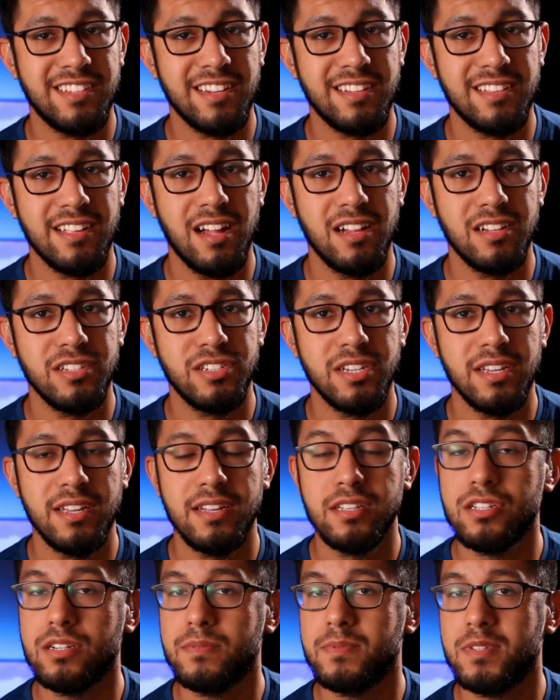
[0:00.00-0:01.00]
technology
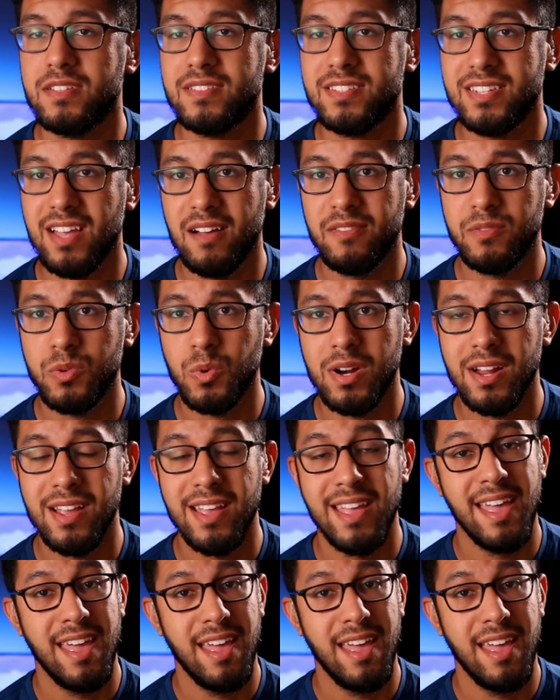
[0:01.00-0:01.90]
in terms of software